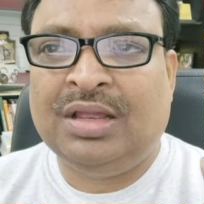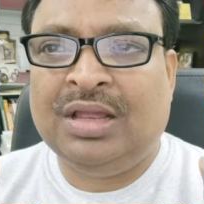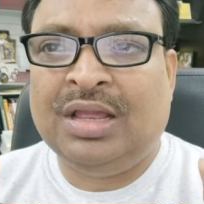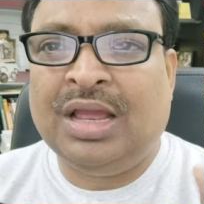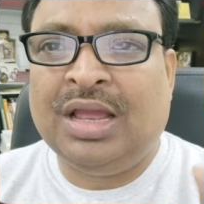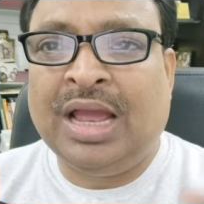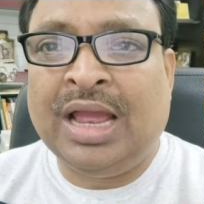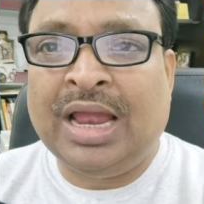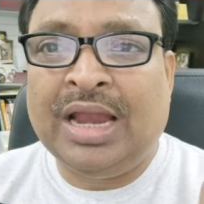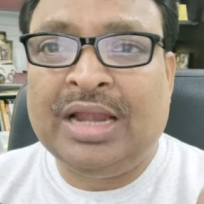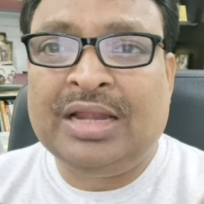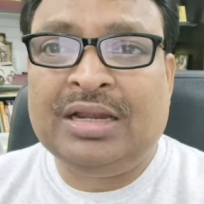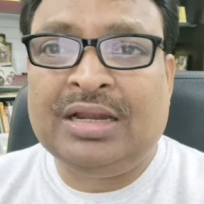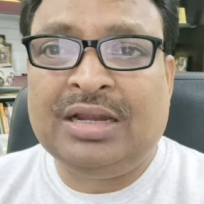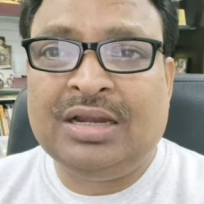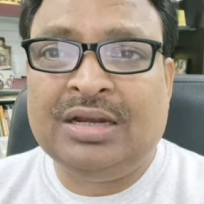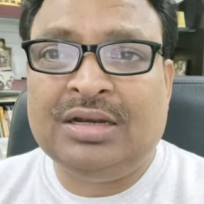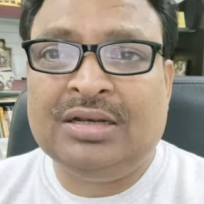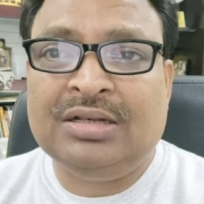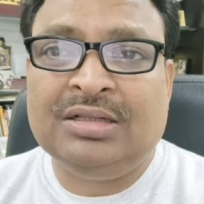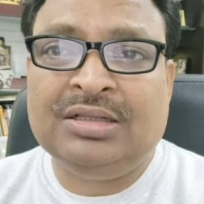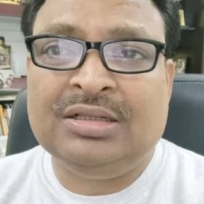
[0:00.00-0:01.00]
And
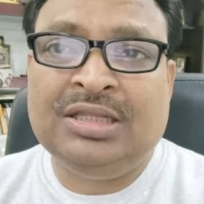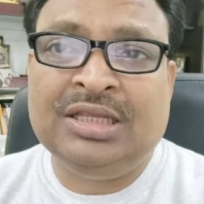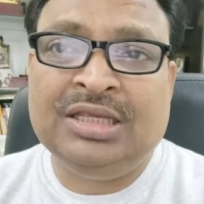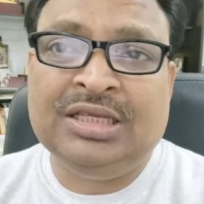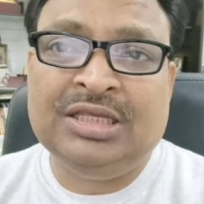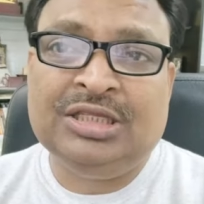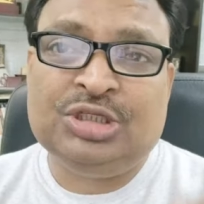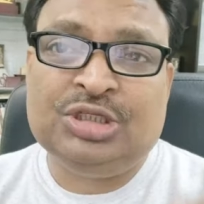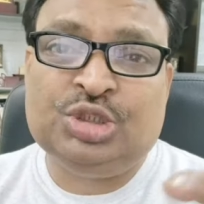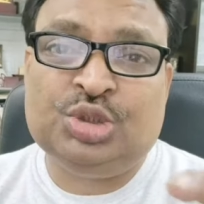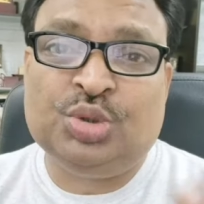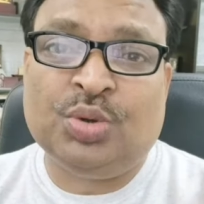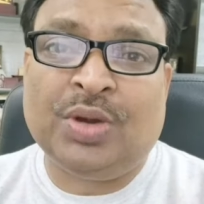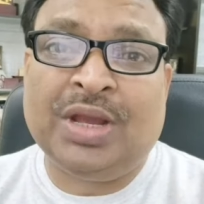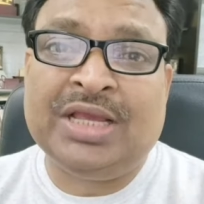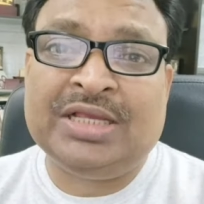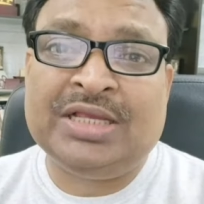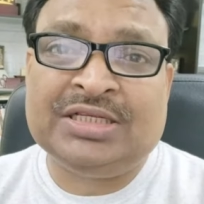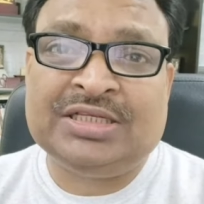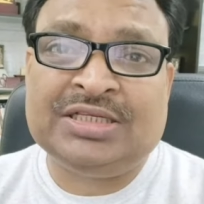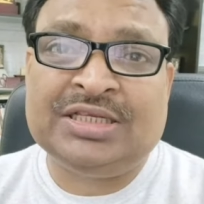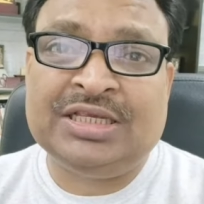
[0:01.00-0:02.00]
the
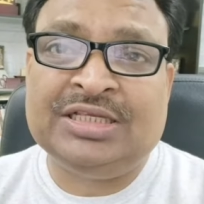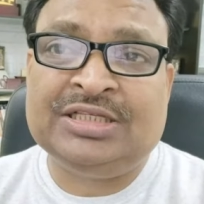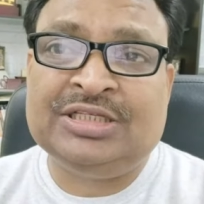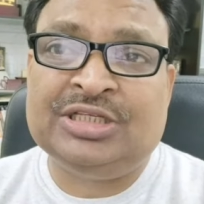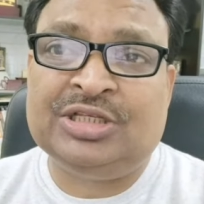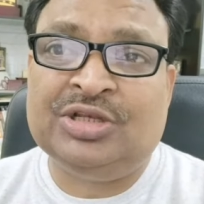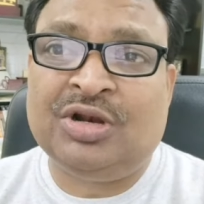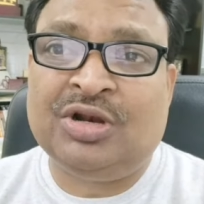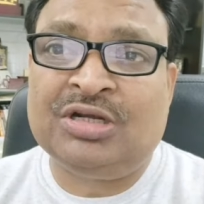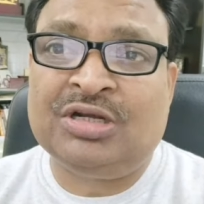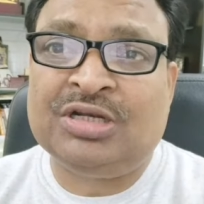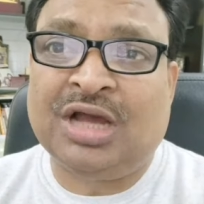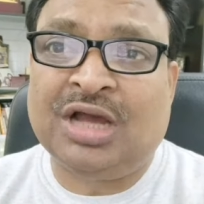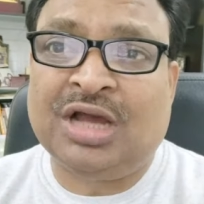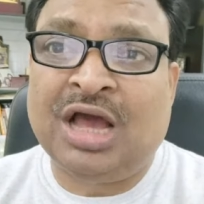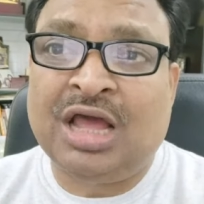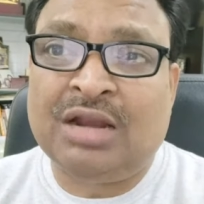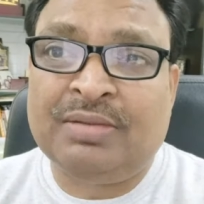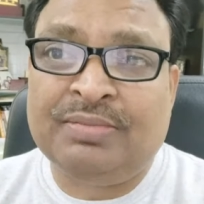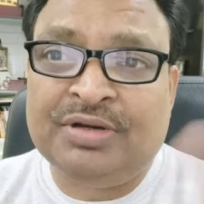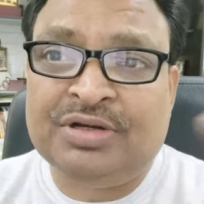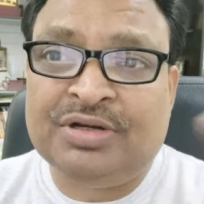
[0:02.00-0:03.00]
choice is not
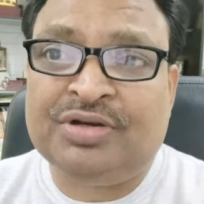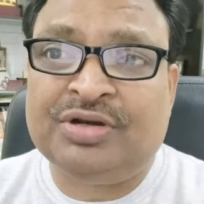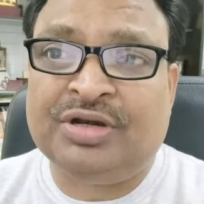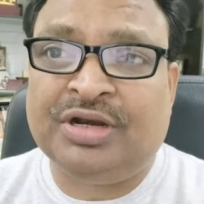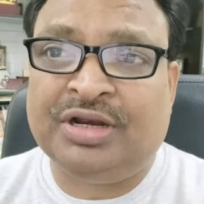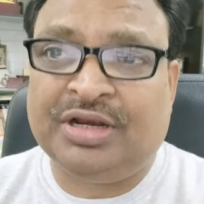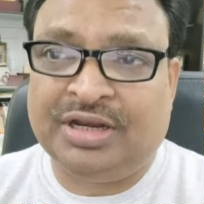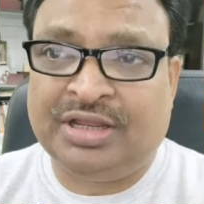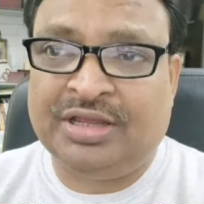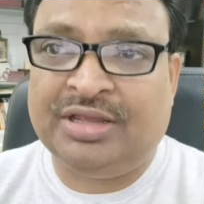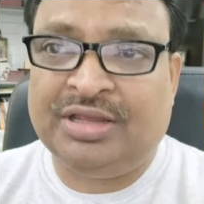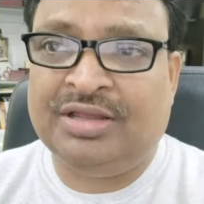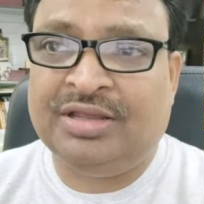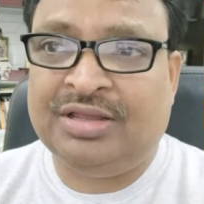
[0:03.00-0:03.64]
arbitrary.